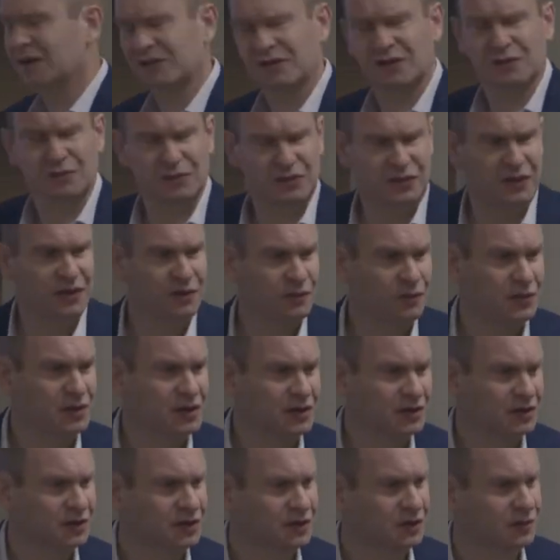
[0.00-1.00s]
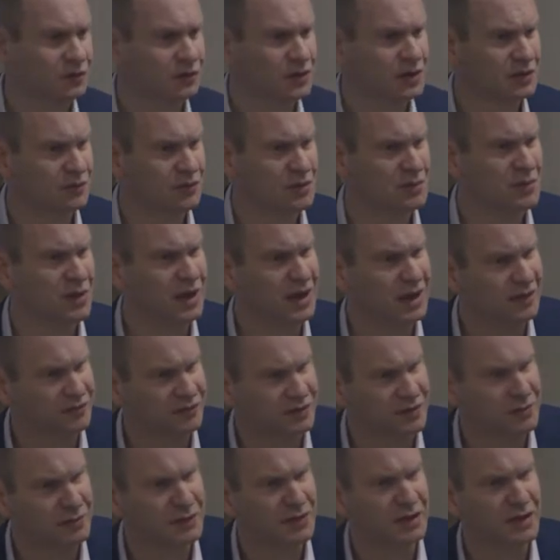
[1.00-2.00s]
actually, we think we might have
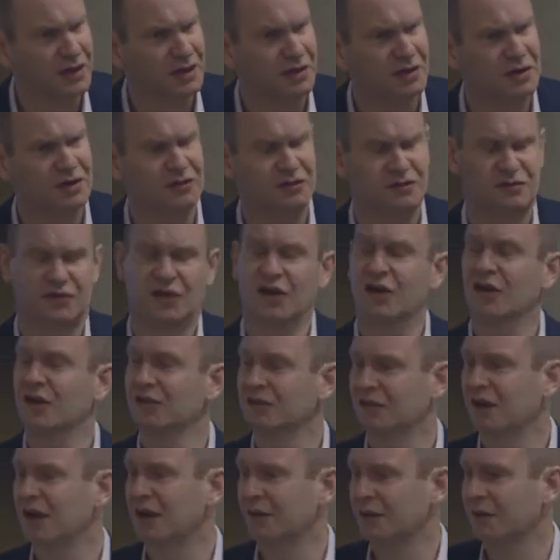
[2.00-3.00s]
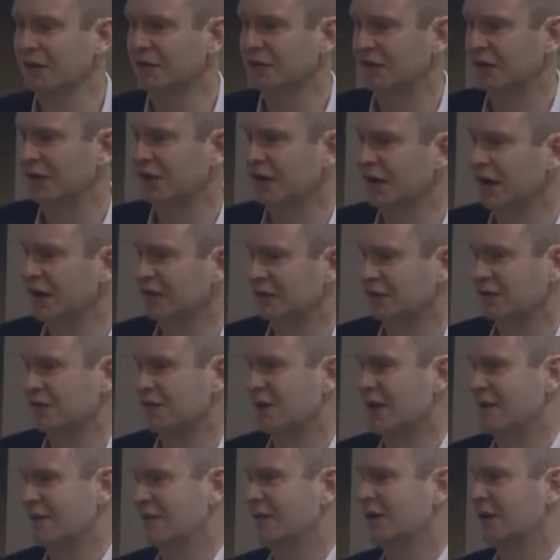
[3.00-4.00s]
something here. And it turns out that DNS
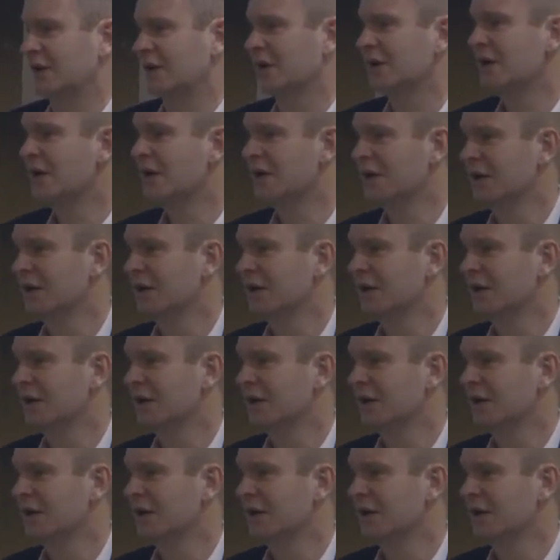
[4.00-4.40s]
traffic